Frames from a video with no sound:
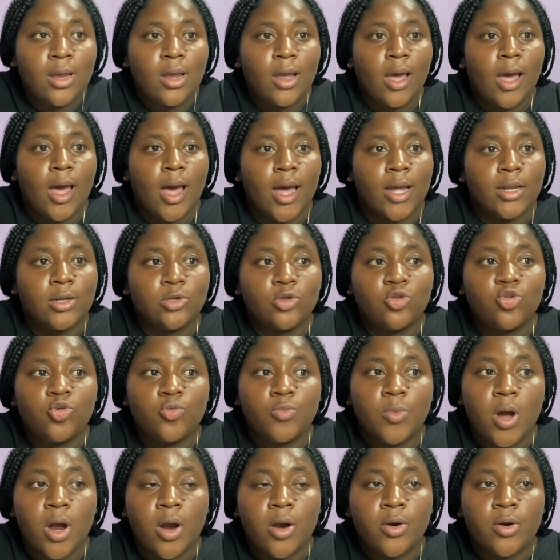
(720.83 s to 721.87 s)
And
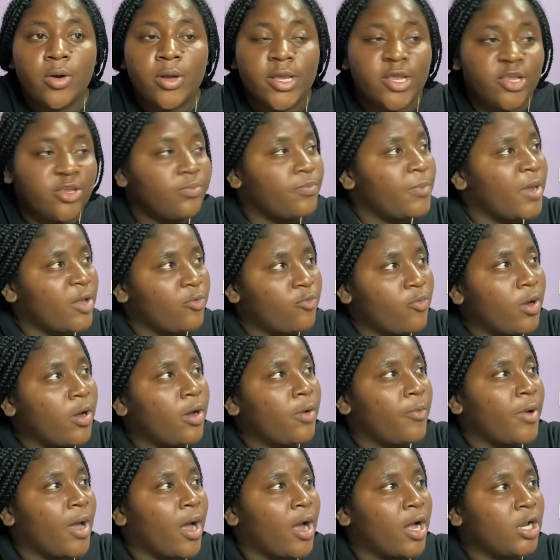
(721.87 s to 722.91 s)
tomorrow is
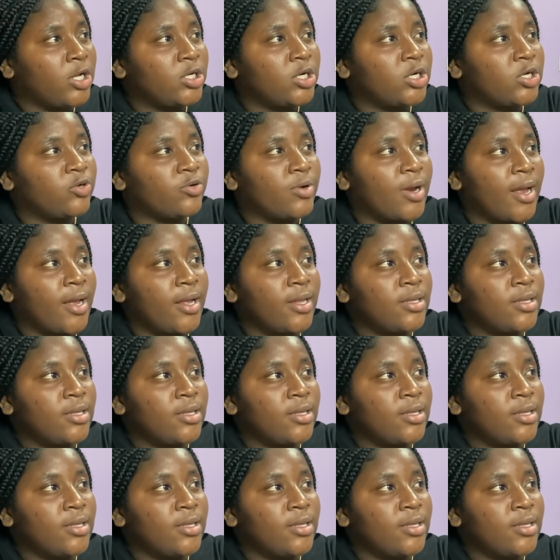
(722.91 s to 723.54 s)
we got church, right?